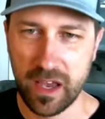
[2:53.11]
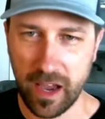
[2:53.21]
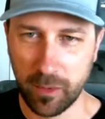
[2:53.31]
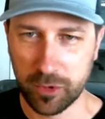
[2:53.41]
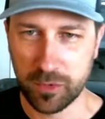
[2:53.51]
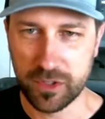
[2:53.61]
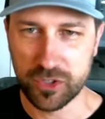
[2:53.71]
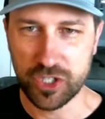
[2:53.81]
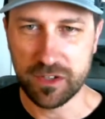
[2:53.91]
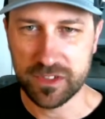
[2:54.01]
I worked with the
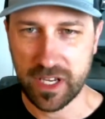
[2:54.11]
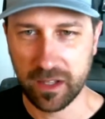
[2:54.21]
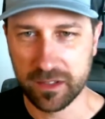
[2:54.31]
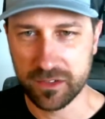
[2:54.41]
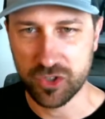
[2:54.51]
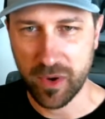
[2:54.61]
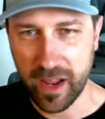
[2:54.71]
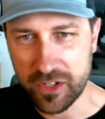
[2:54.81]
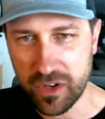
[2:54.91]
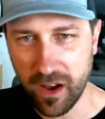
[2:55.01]
chief talent and
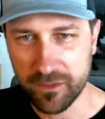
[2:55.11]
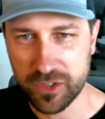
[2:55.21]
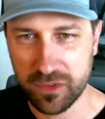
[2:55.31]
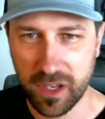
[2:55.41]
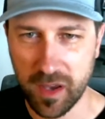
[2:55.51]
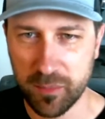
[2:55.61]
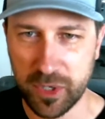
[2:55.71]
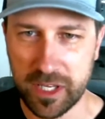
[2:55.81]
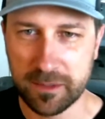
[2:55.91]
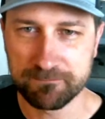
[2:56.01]
strategy officer of the
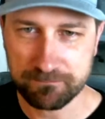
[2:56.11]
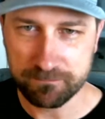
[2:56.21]
company,